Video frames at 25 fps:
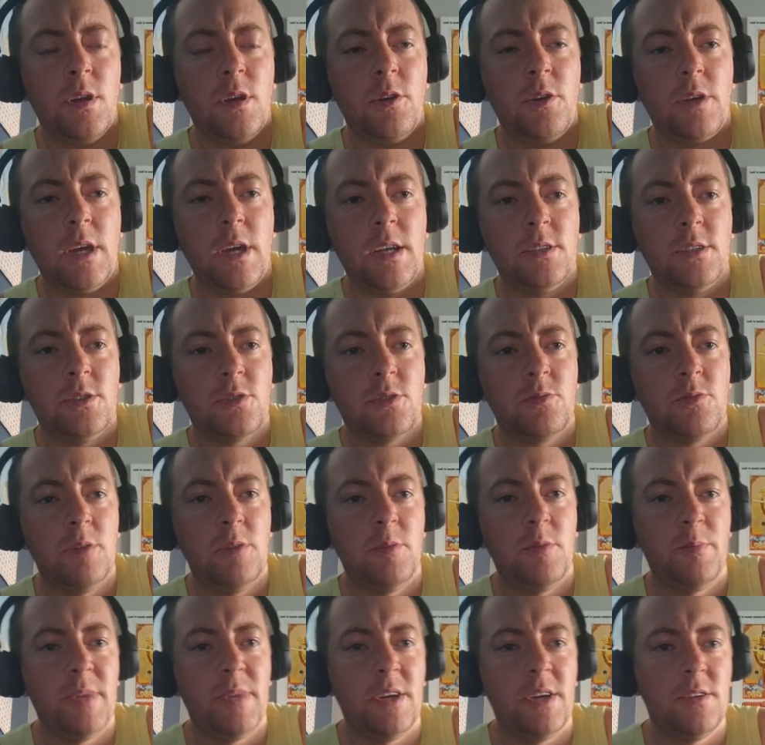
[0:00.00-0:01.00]
Okay, just while
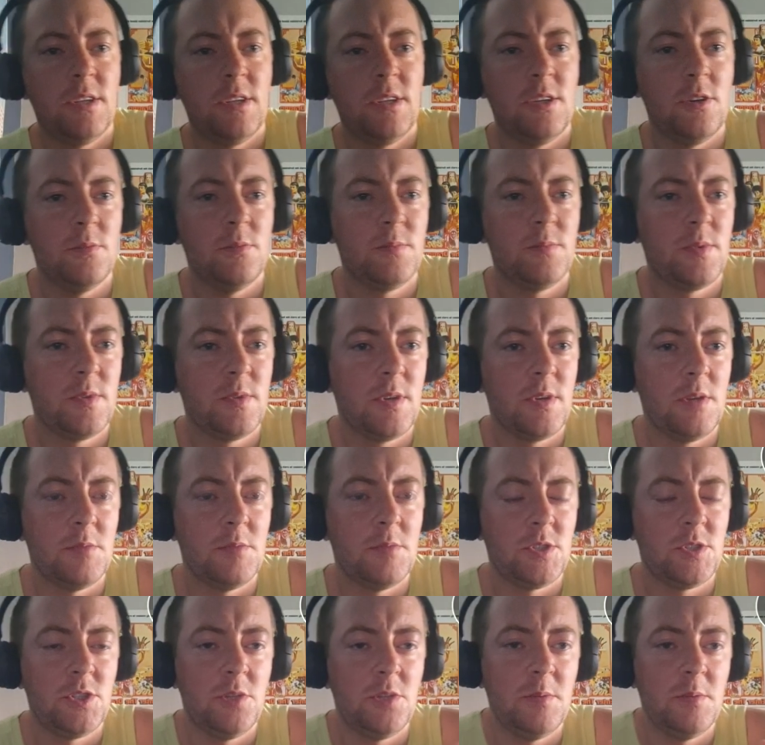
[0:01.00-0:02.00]
we're building up, I'm
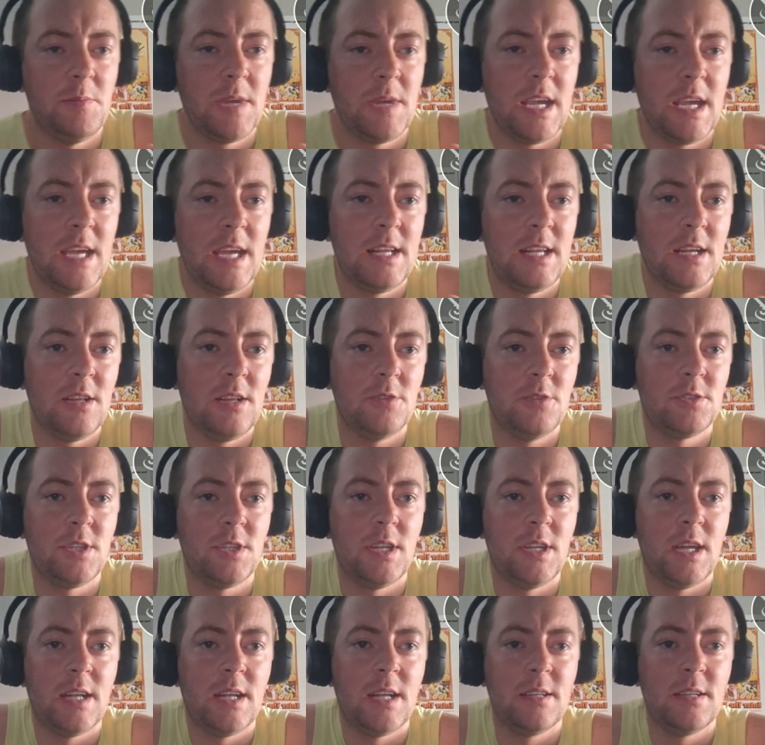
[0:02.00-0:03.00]
assuming we're getting close to
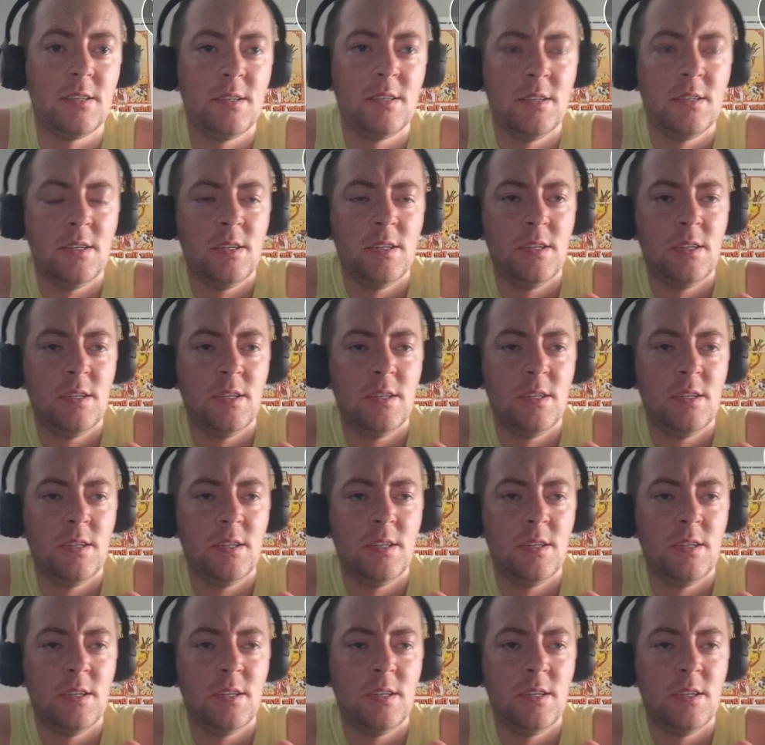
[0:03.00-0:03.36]
the end.